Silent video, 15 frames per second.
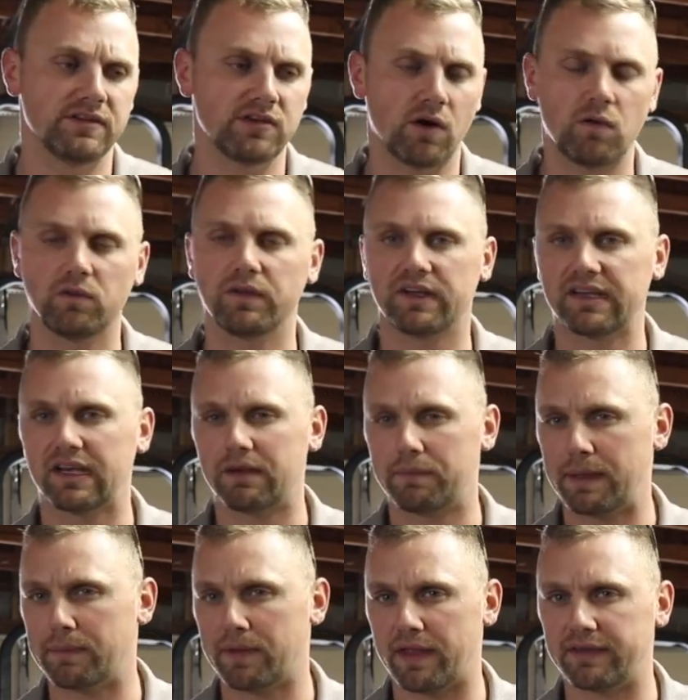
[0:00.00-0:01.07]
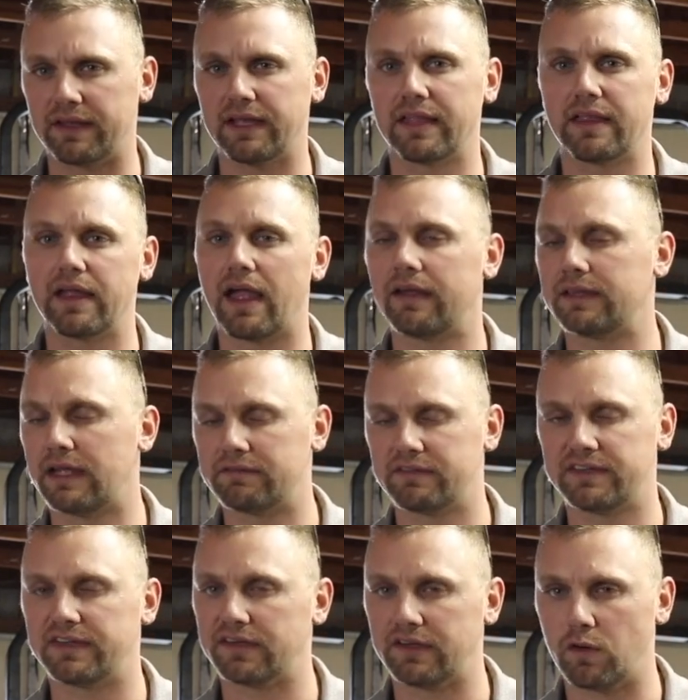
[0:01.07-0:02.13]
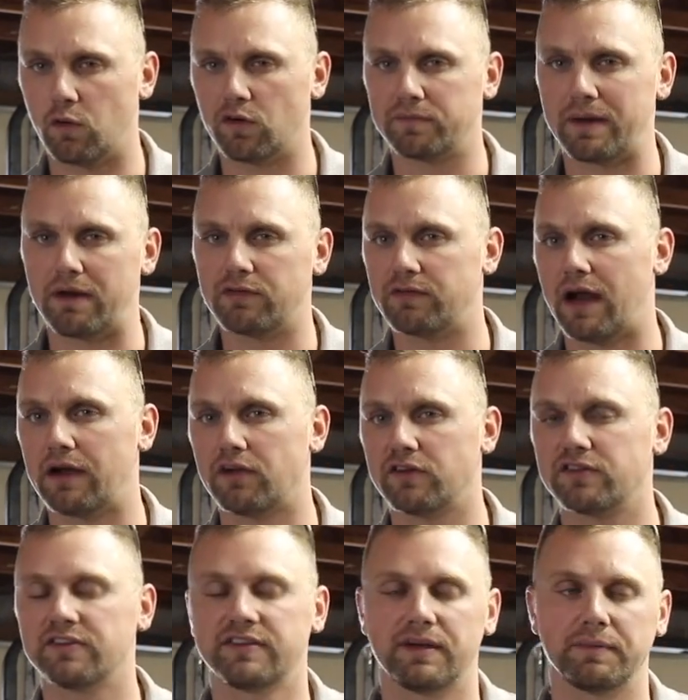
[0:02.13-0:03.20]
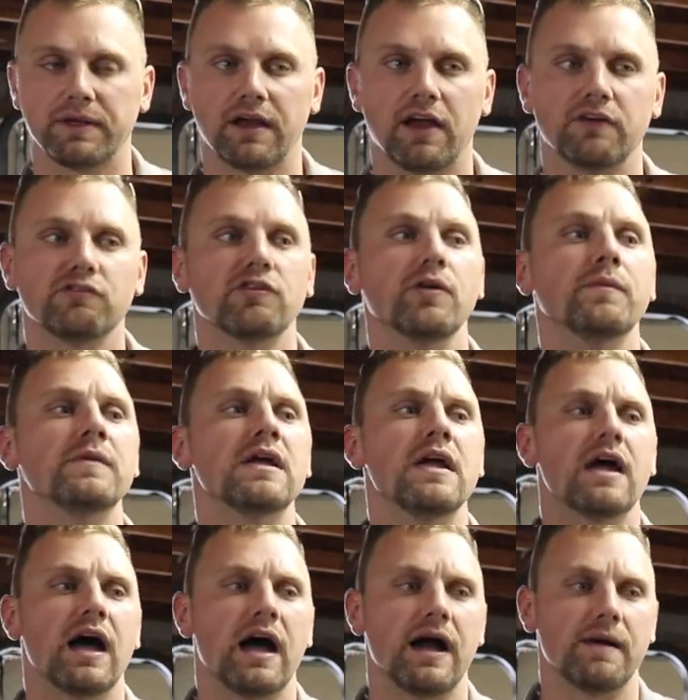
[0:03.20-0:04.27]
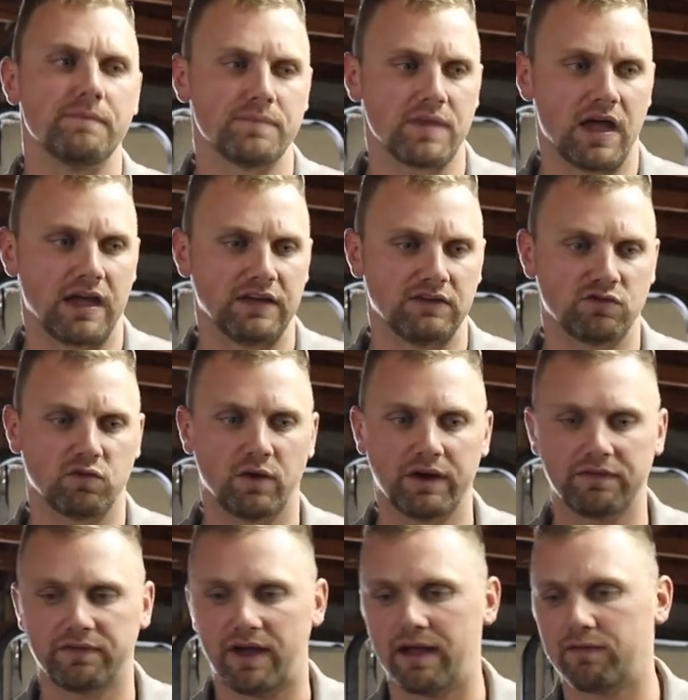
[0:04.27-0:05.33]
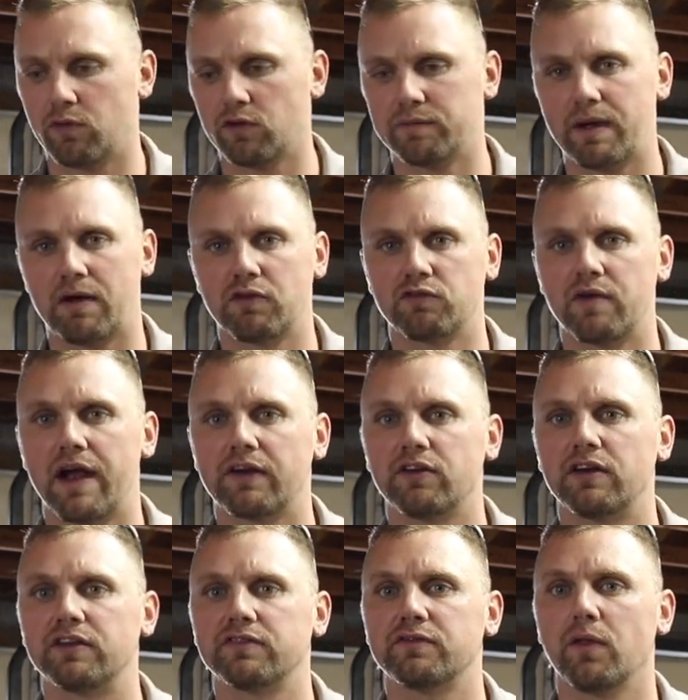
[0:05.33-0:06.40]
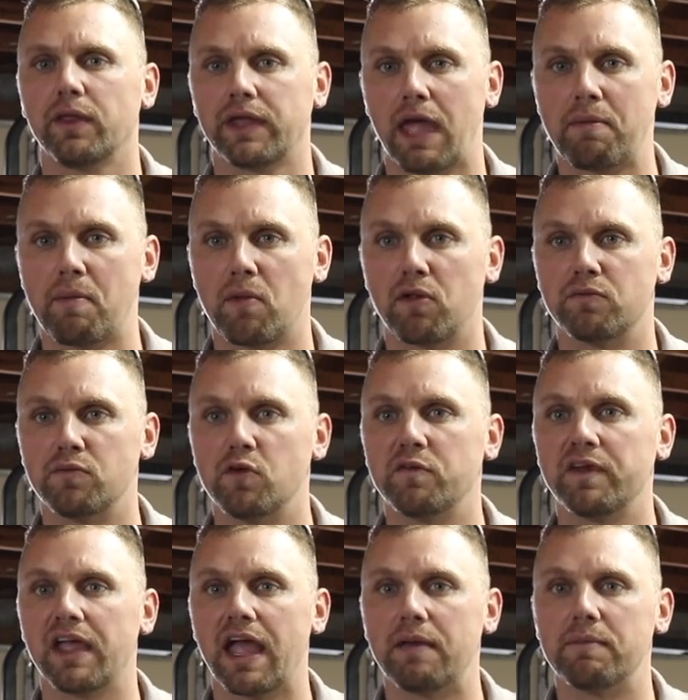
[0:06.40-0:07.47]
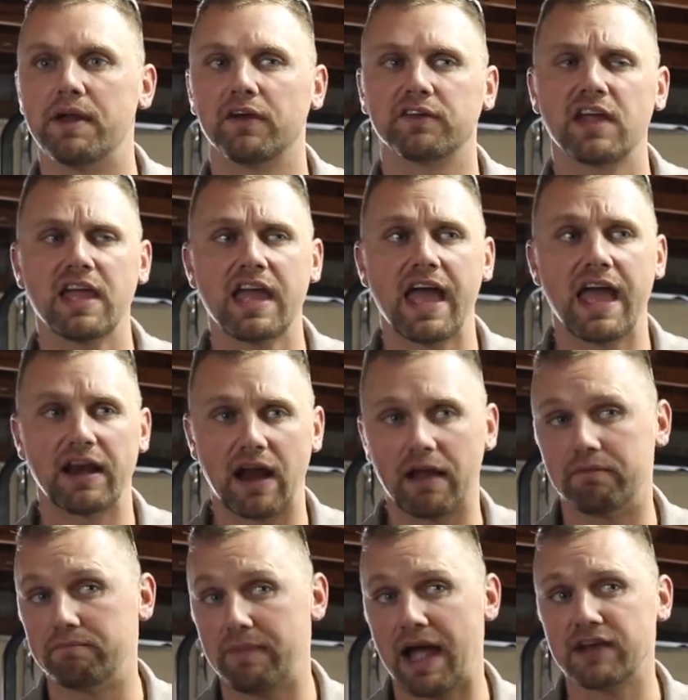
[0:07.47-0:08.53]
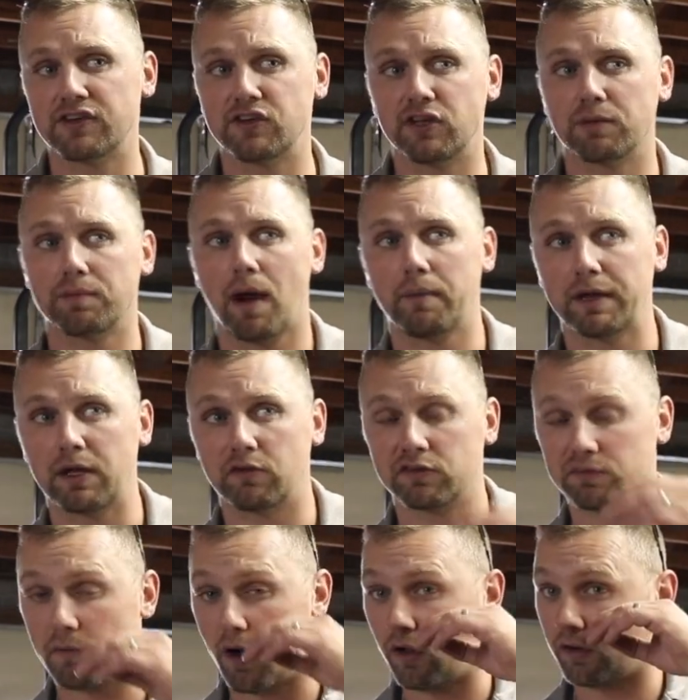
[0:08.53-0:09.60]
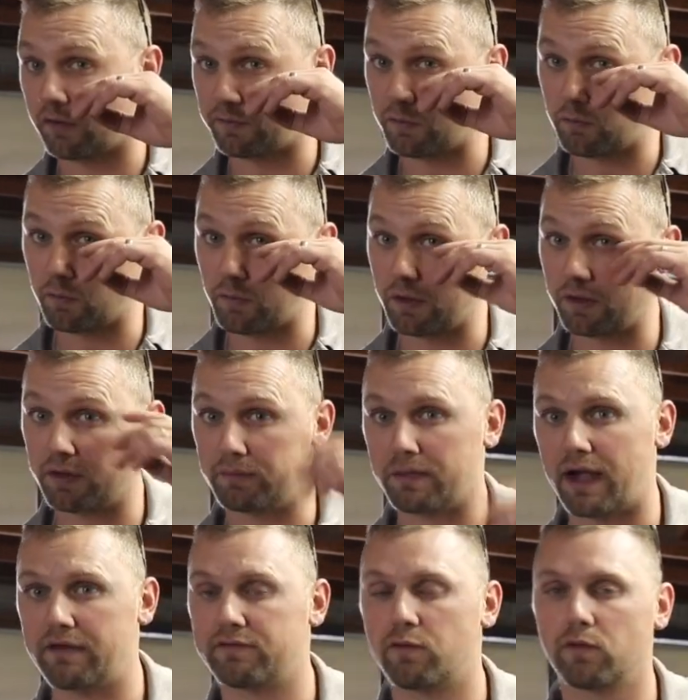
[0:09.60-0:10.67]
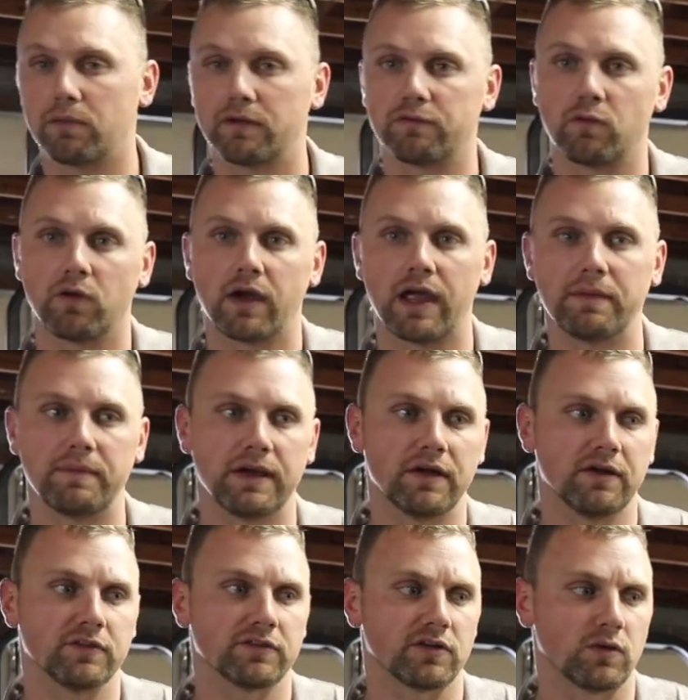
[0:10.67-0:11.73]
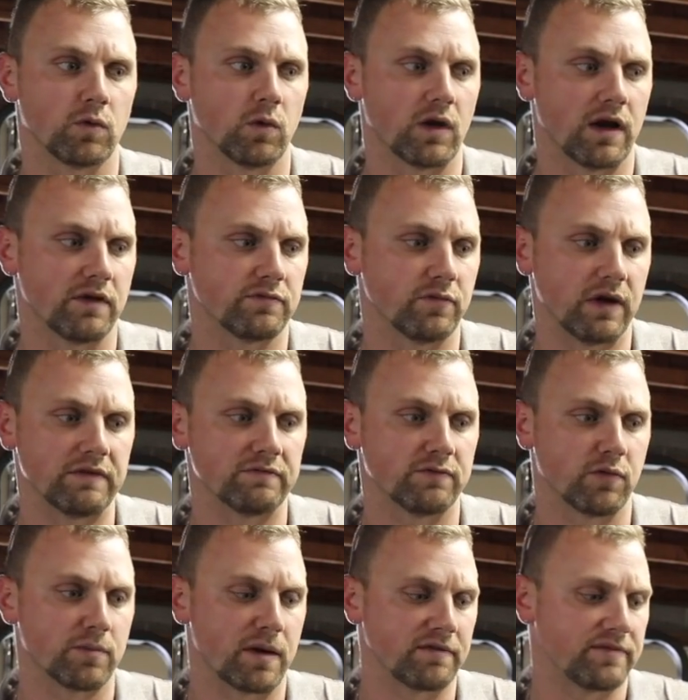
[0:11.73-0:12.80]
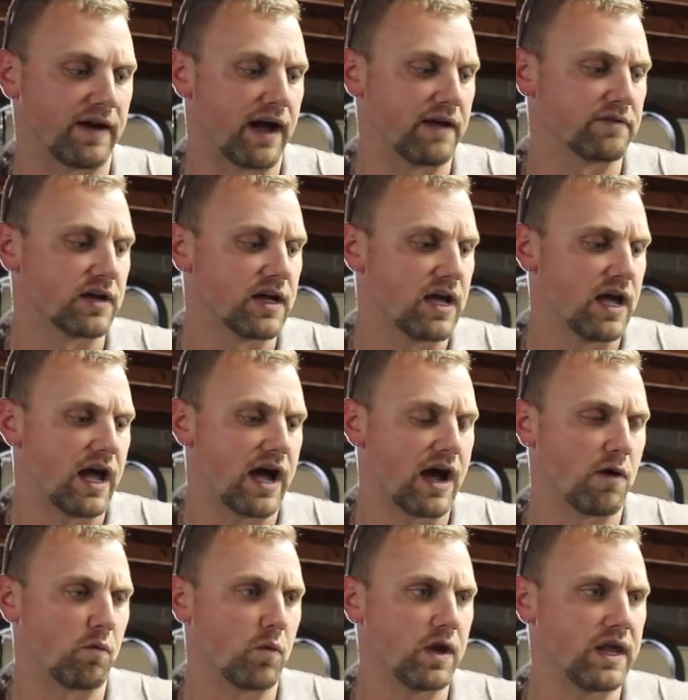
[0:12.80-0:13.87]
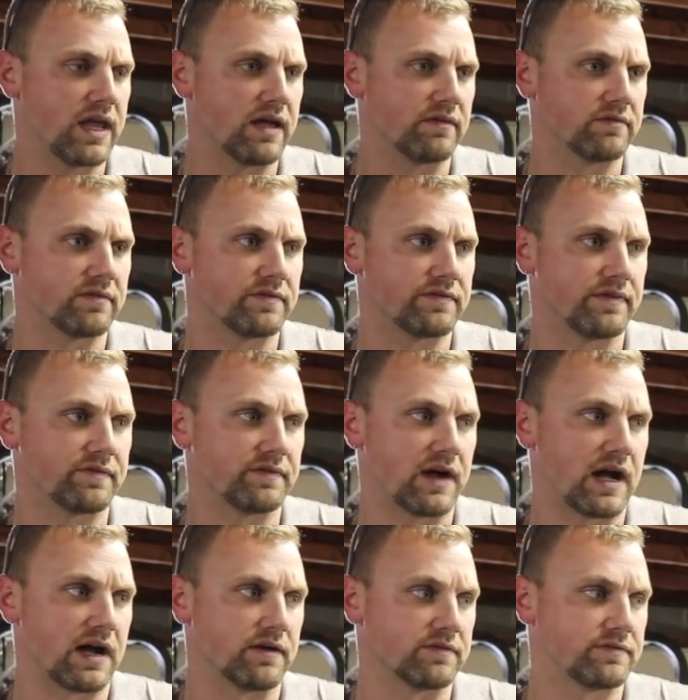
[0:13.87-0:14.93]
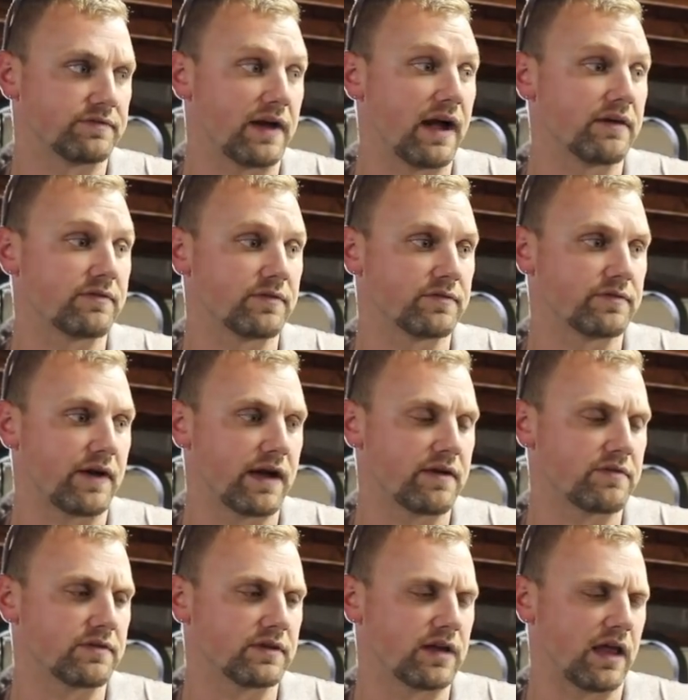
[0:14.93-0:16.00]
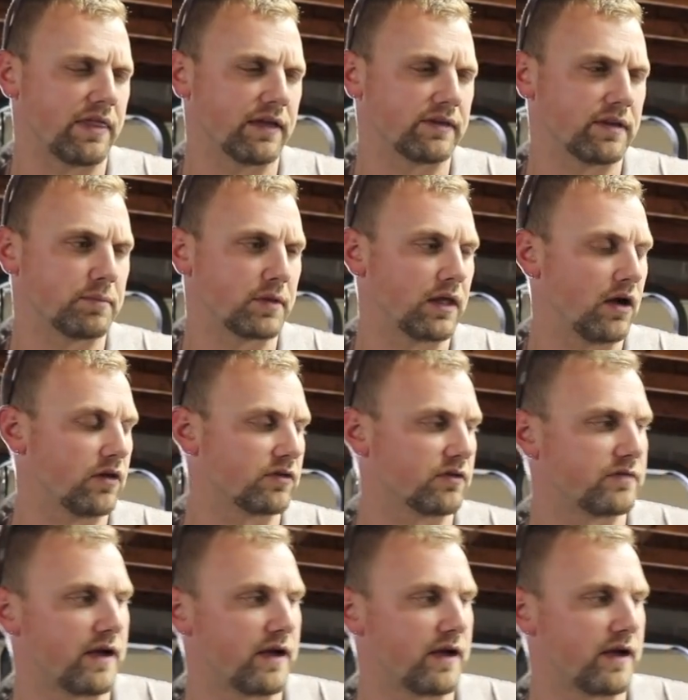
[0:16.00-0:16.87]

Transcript: don't listen to people that tell you that you have to have a 60-horsepower tractor. It's just simply not true. A 25-horsepower tractor is fully capable of moving hay bales, and I imagine you could probably go smaller if you were willing to buy 4x4 hay bales or even 4x5. We get five, I think typically ours are